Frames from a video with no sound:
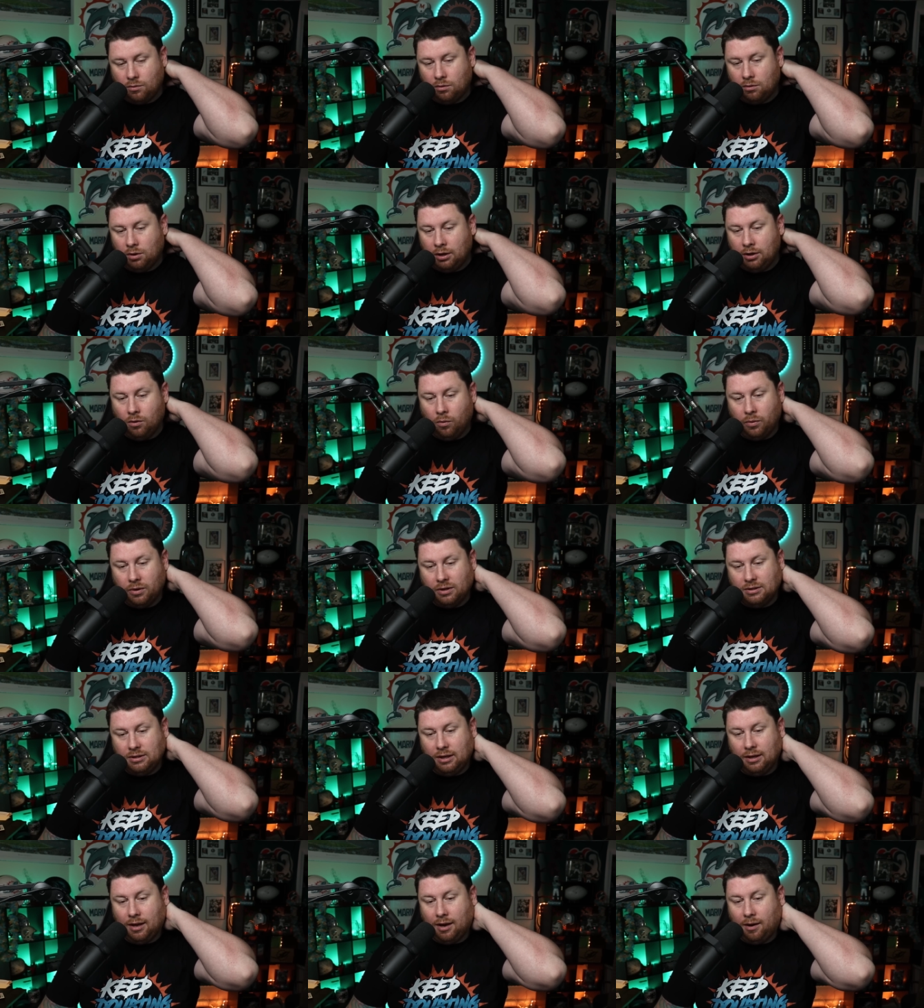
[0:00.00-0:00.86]
I don't want to
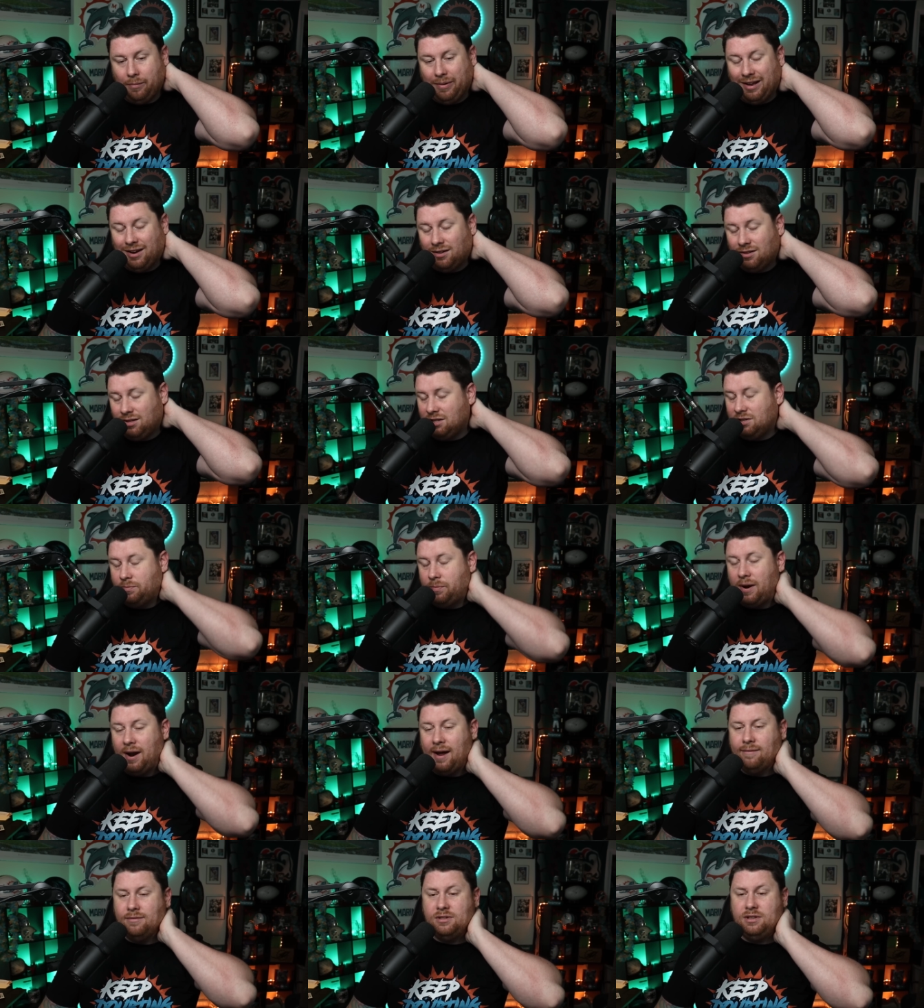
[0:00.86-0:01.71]
see a lot of penalties, but
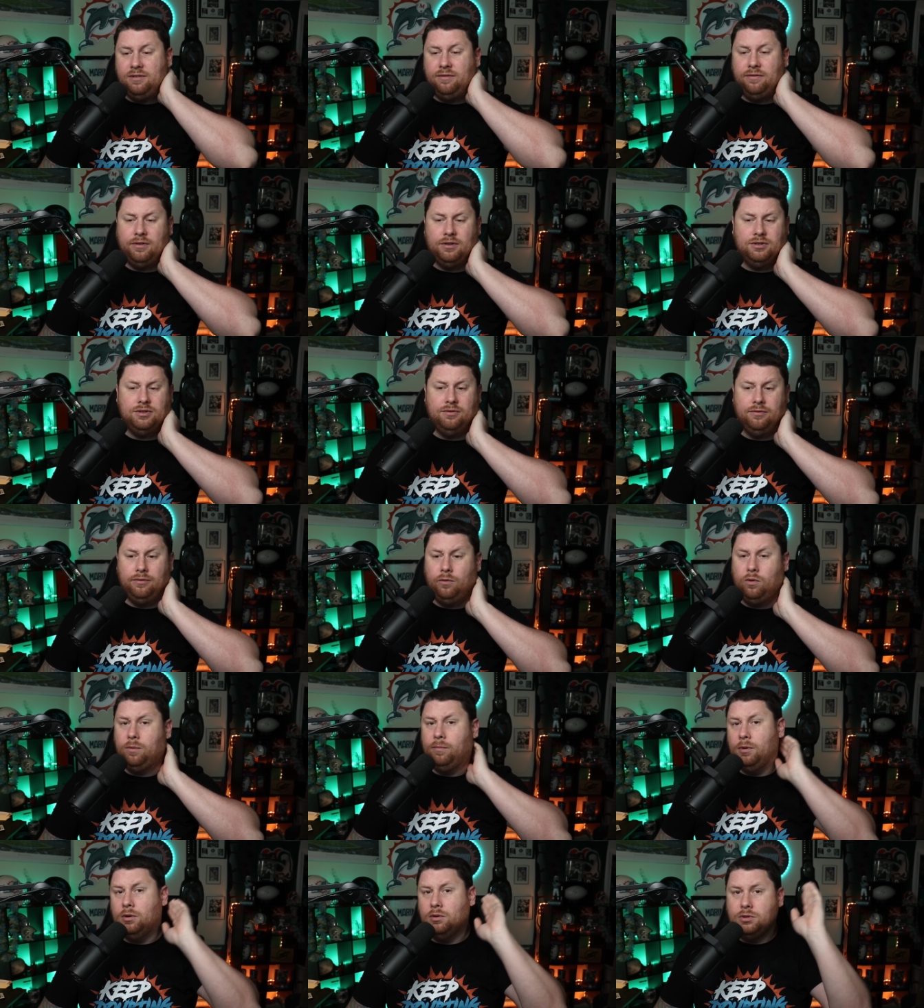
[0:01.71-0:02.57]
obviously, first and
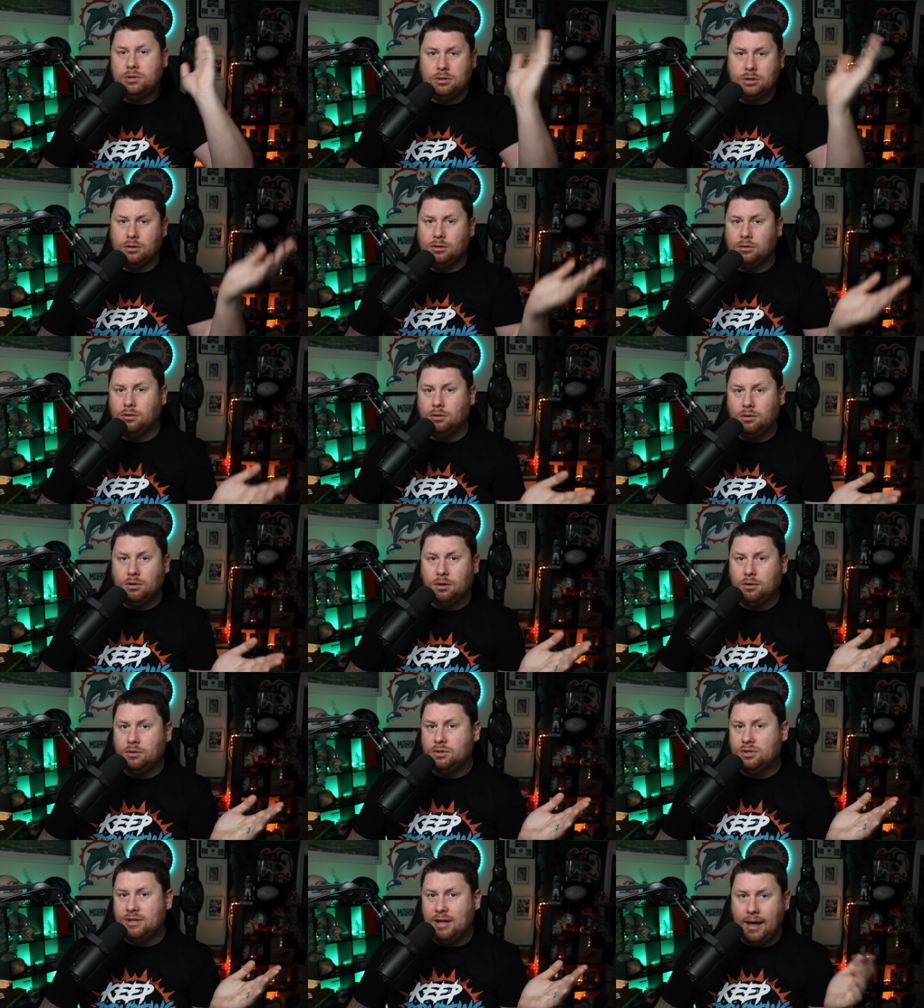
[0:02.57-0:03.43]
foremost,
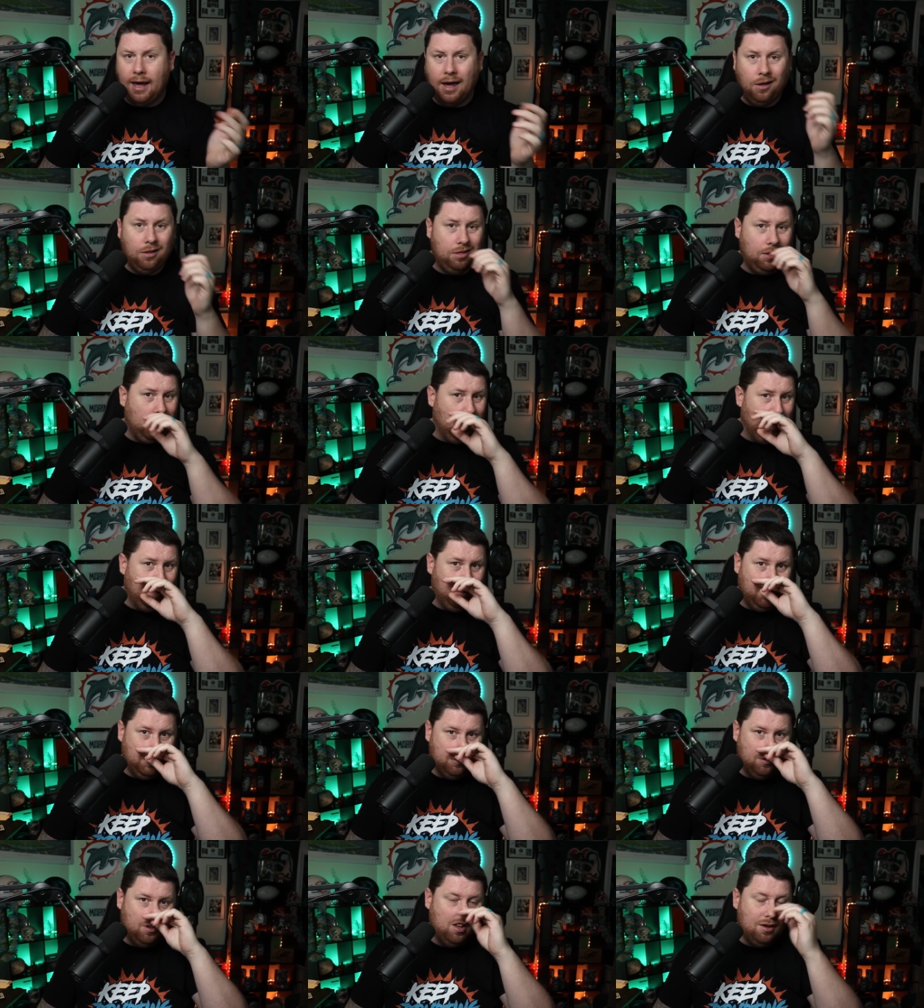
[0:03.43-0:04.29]
stay healthy. I
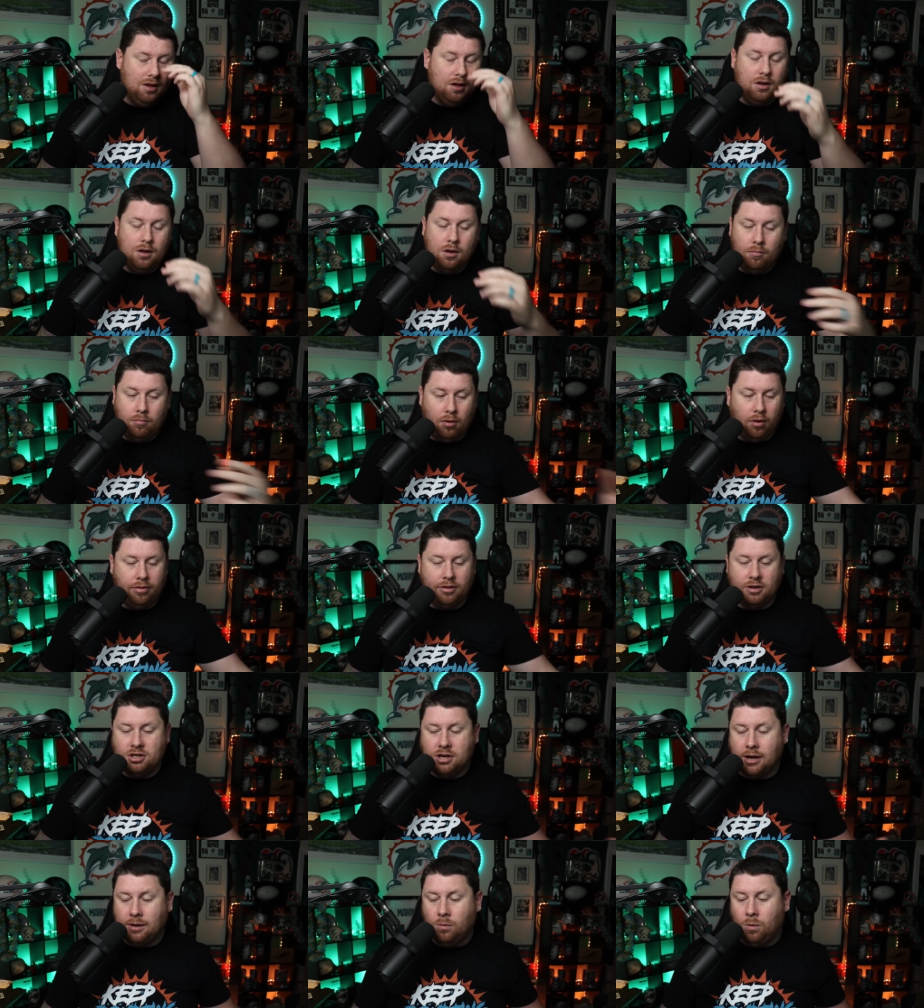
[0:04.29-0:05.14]
want both the
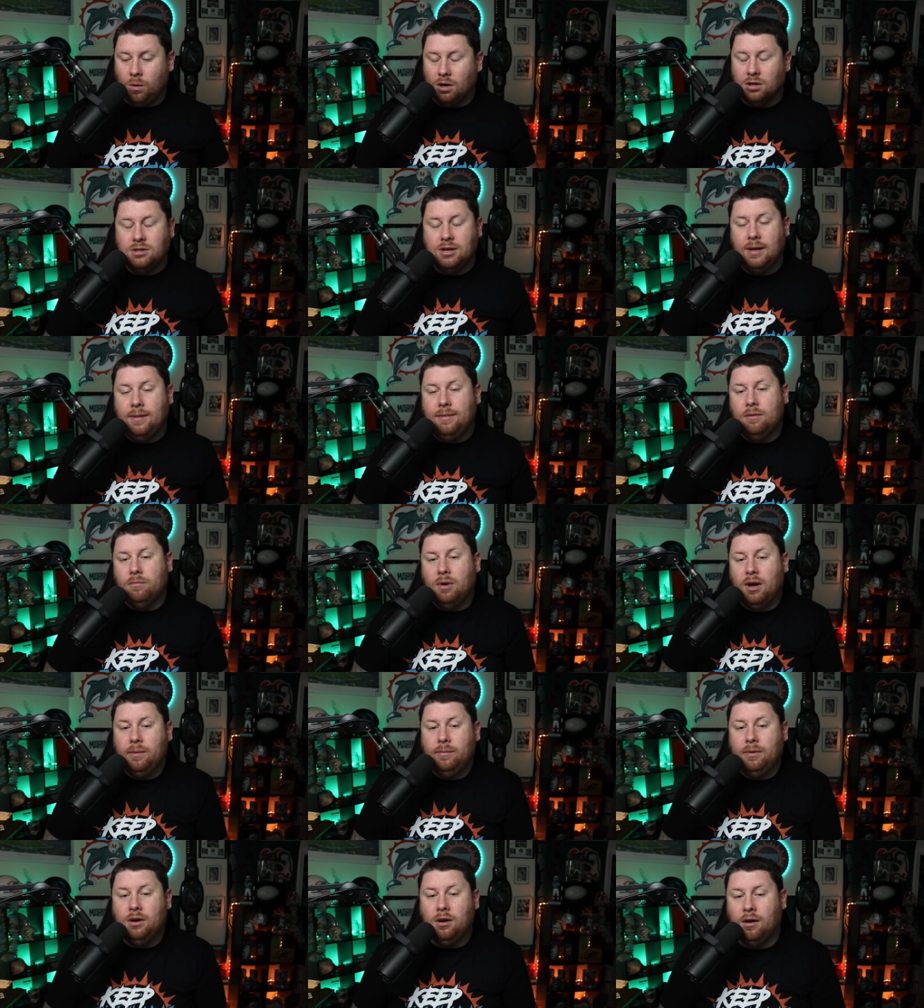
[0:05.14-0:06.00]
Jaguars and the
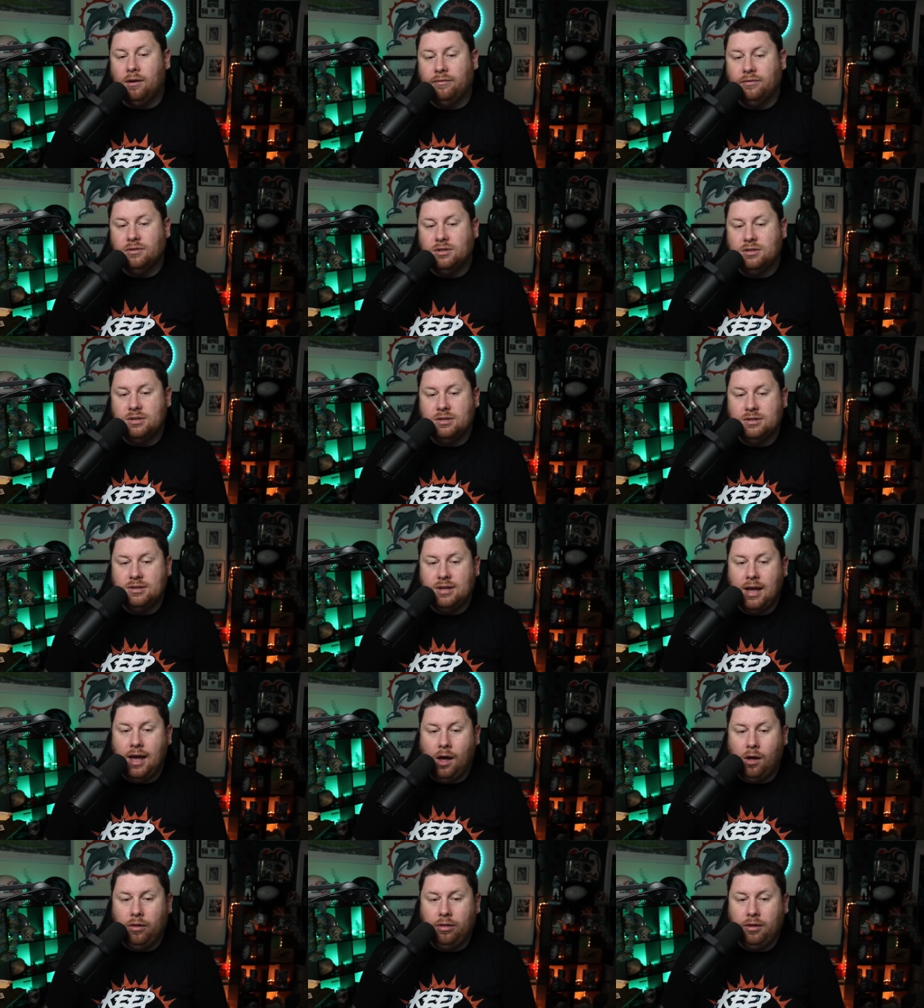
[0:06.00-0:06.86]
Miami Dolphins to stay
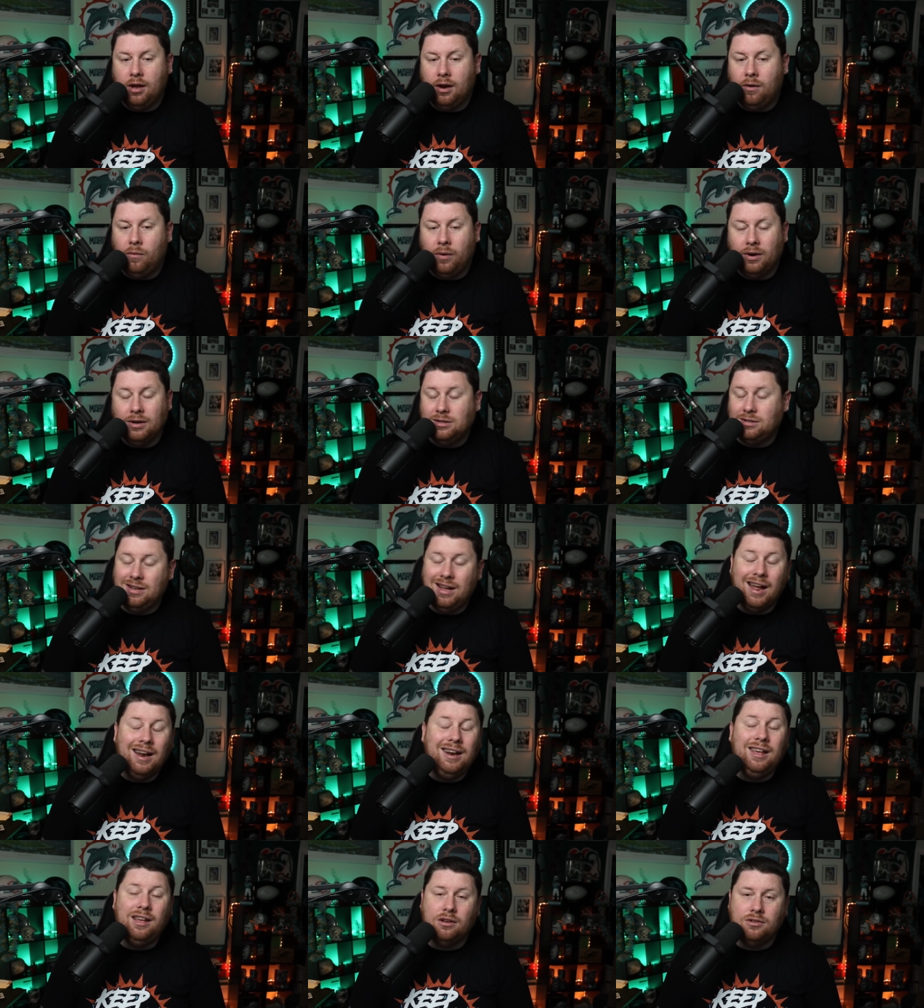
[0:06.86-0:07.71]
healthy. I don't want to see
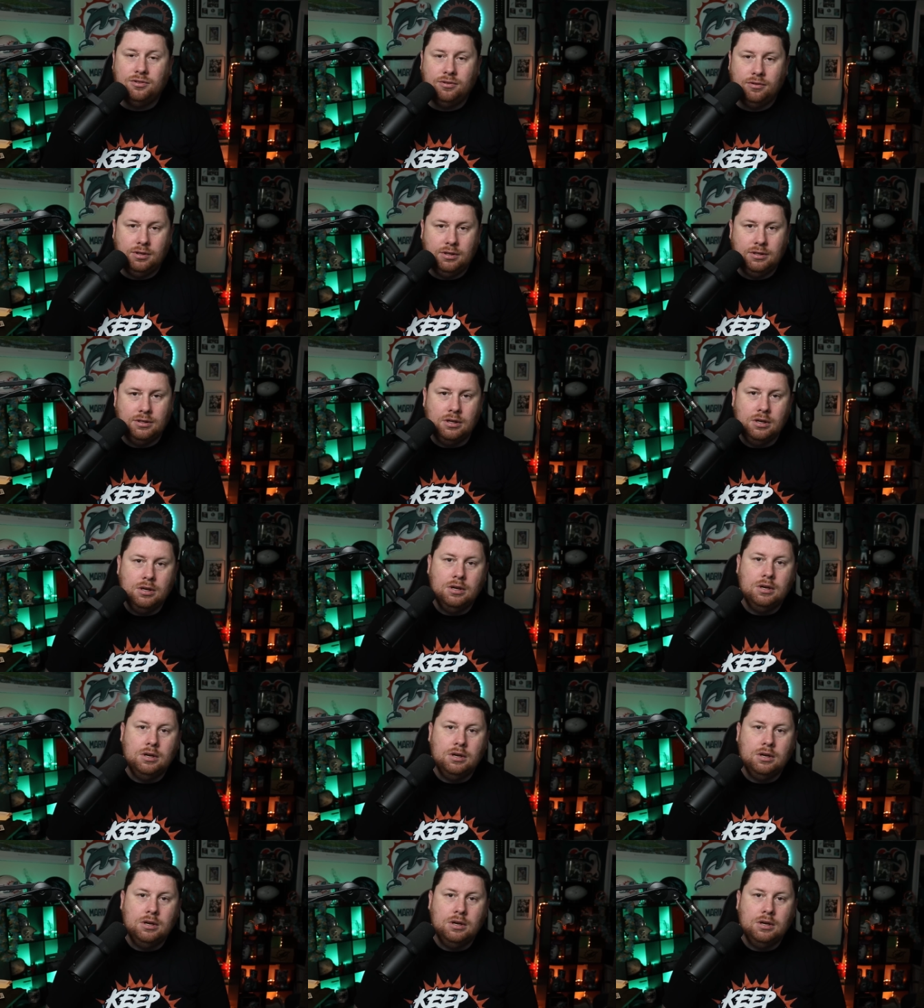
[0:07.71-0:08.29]
any injuries.